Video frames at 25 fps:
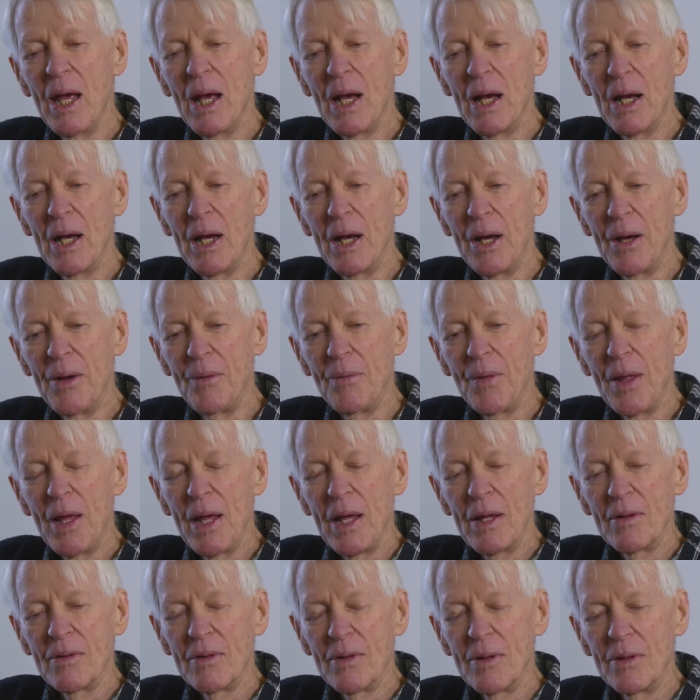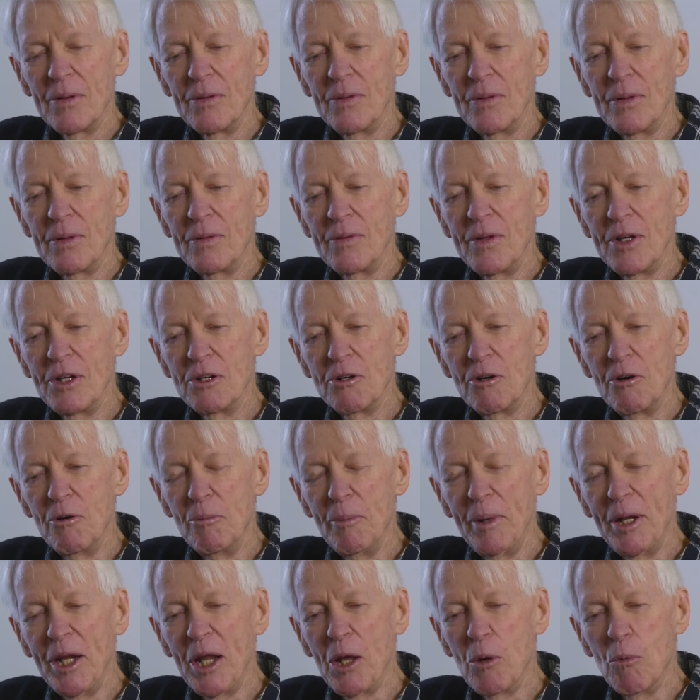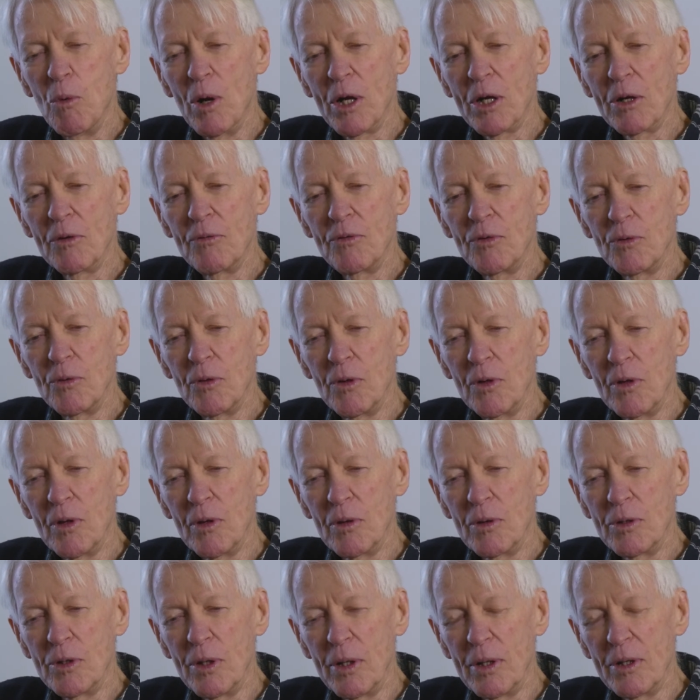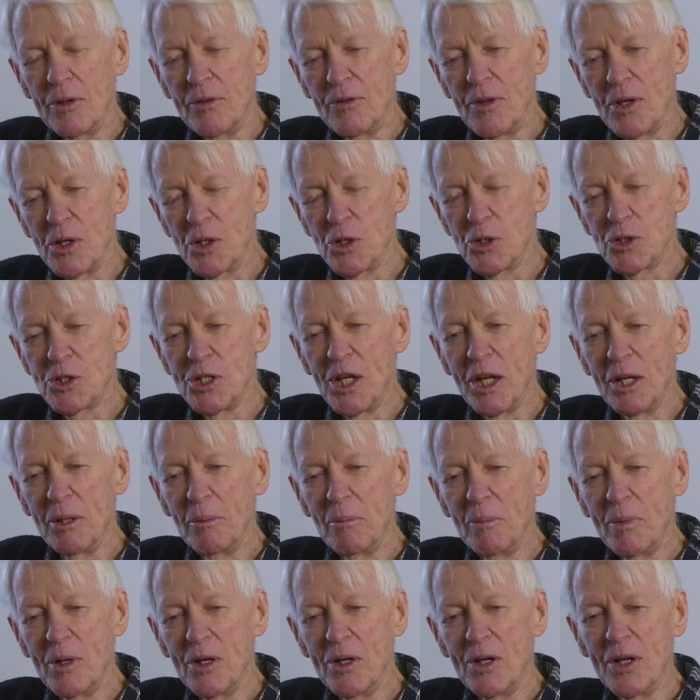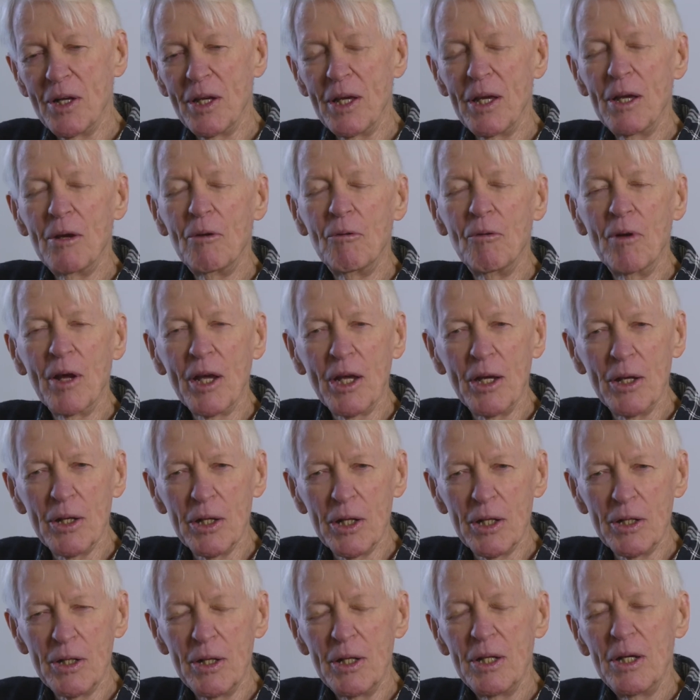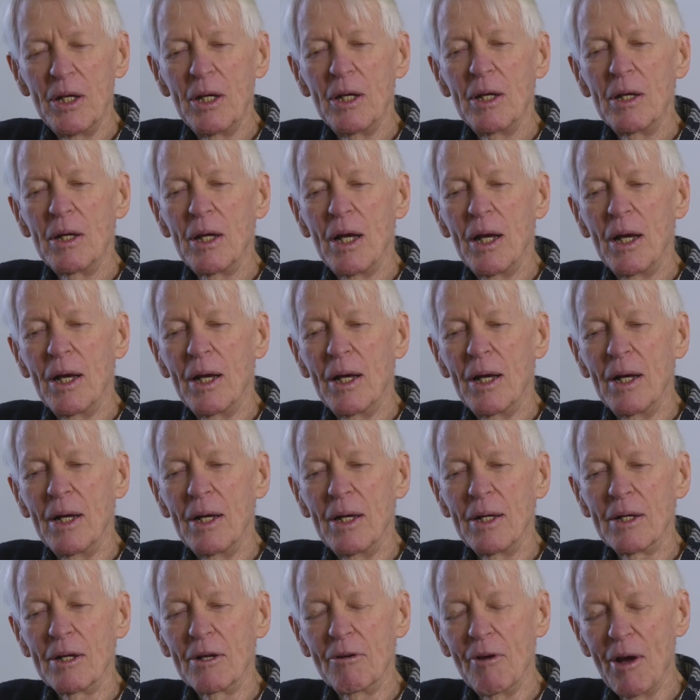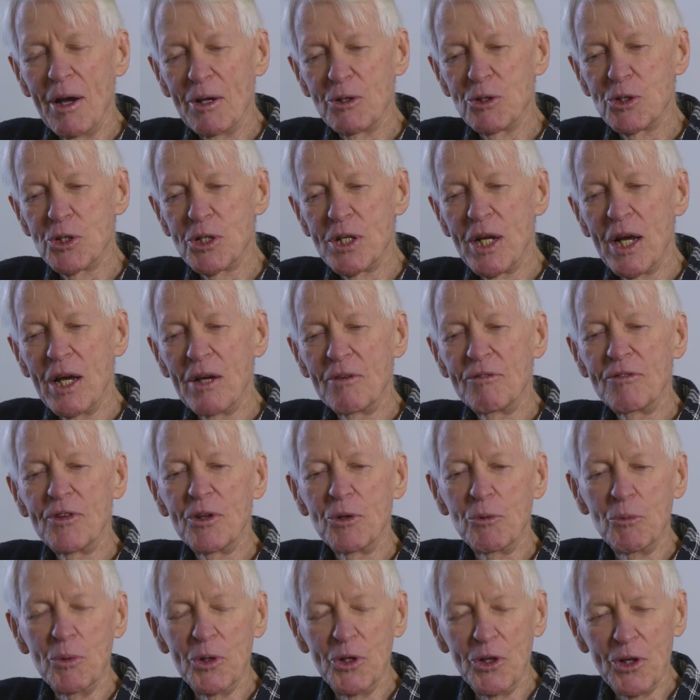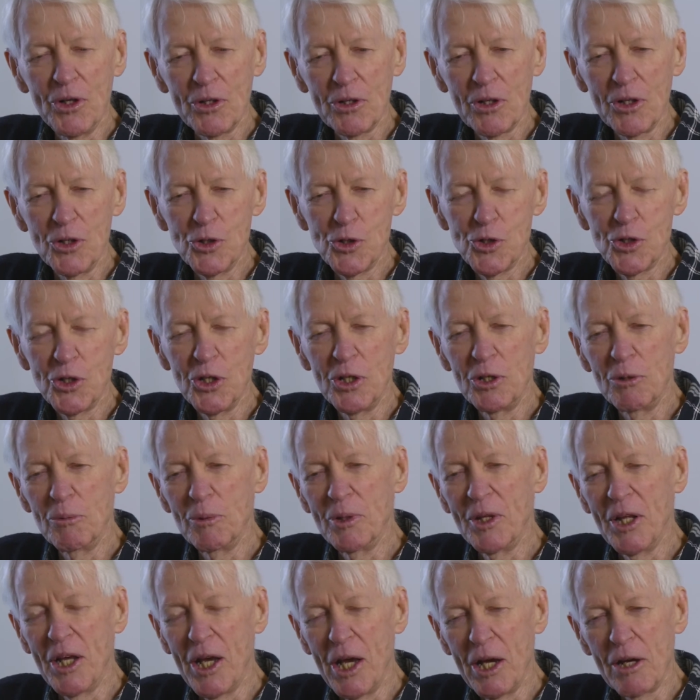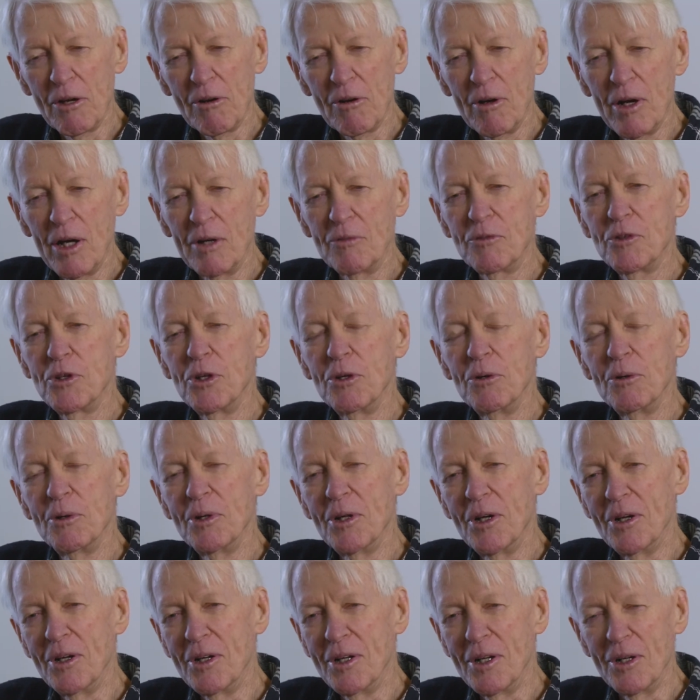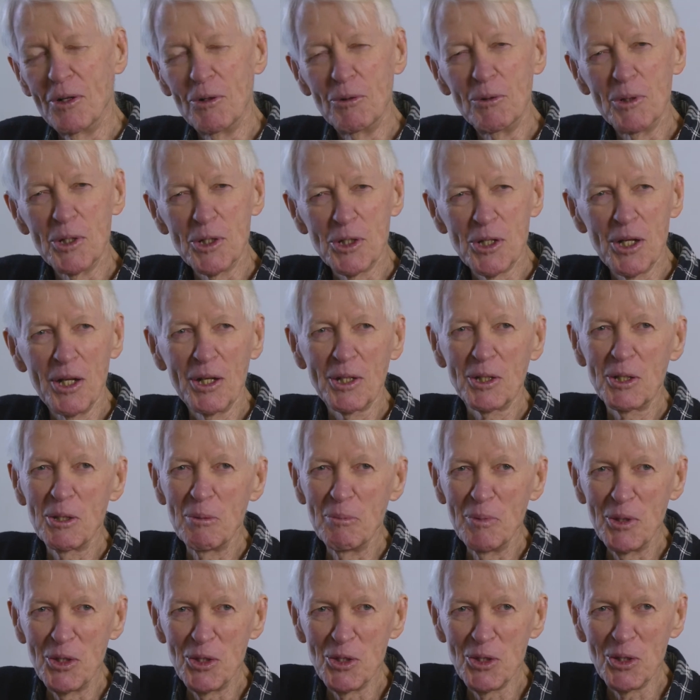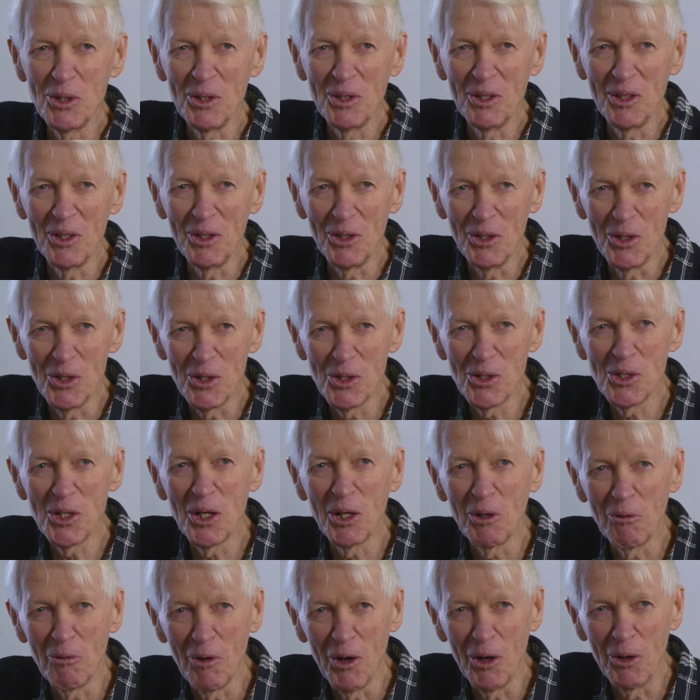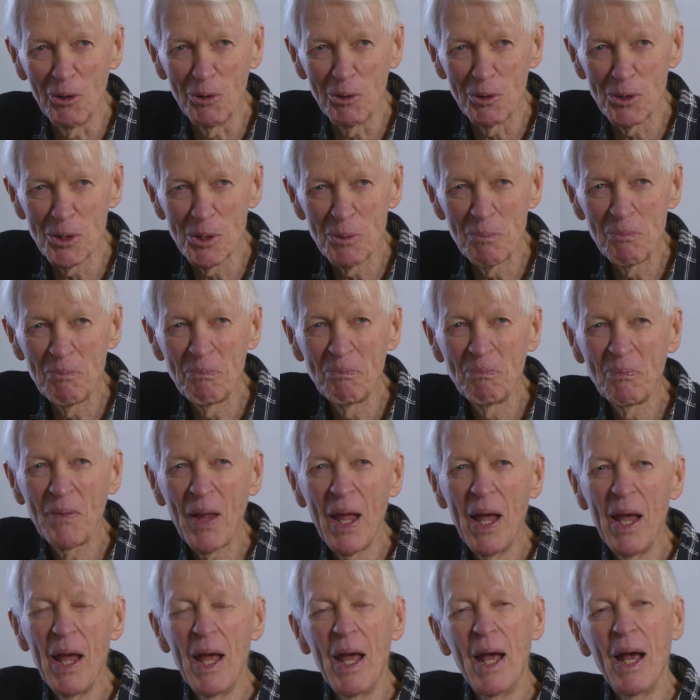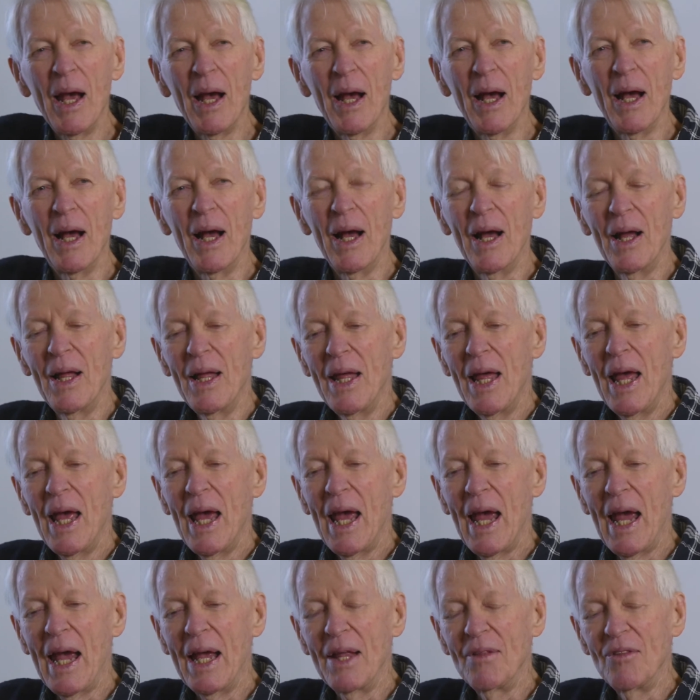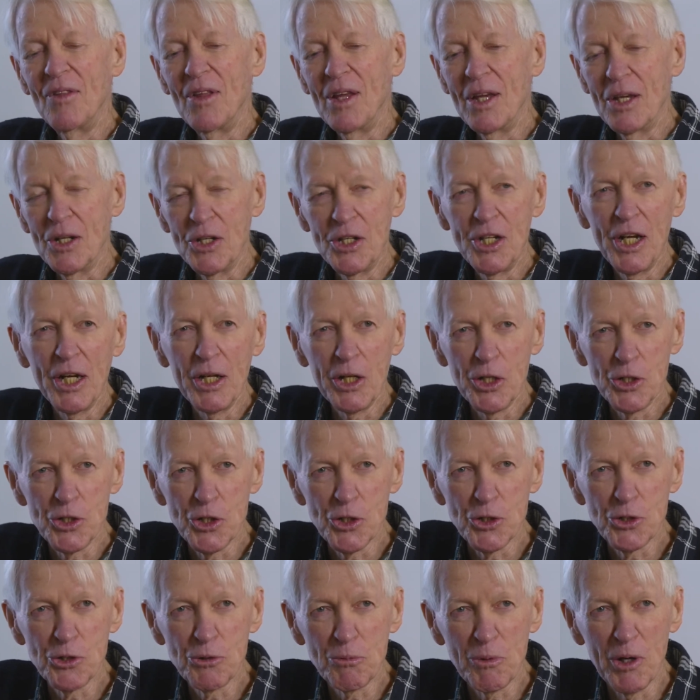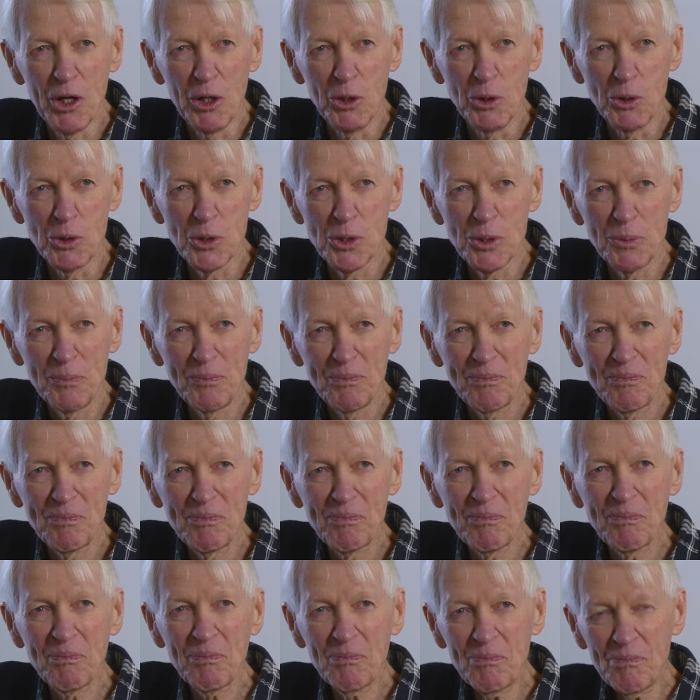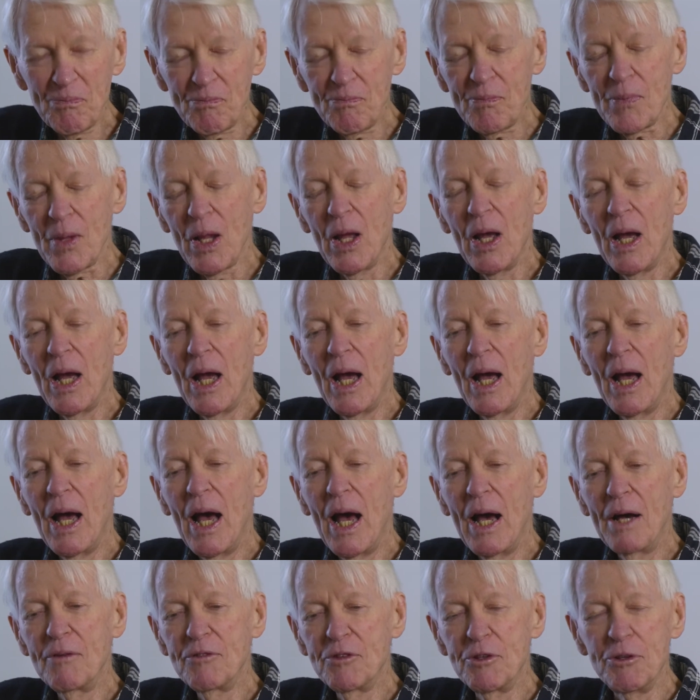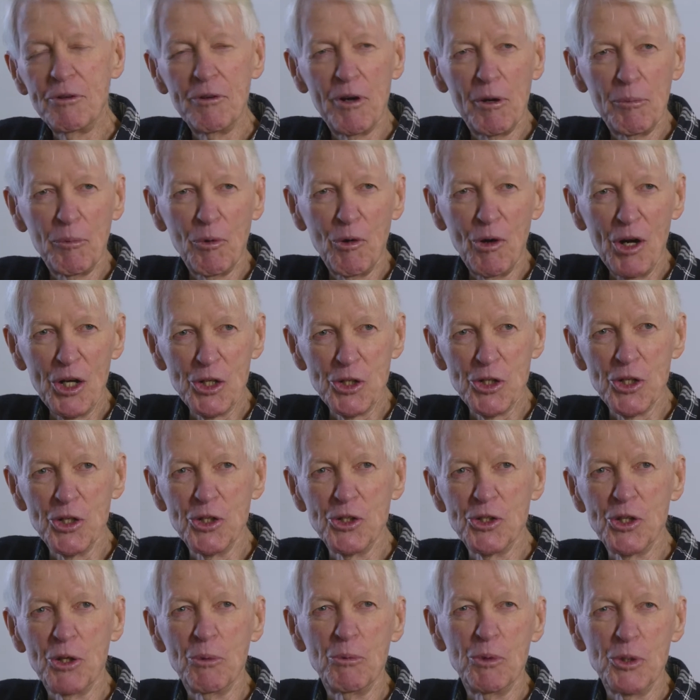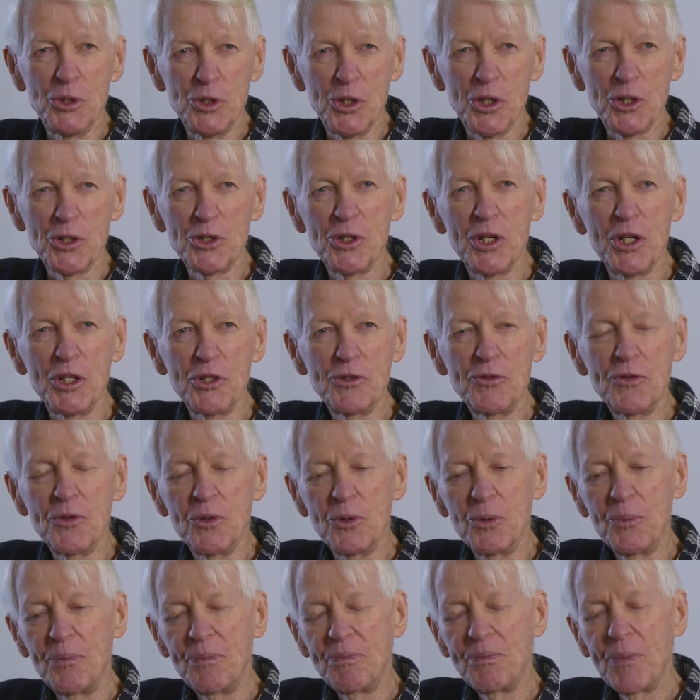There are many wonderful things done by regular ground staff that were not concerned with the aircraft too, and I always like to mention the nursing roles and the intelligence roles after operations that were successful.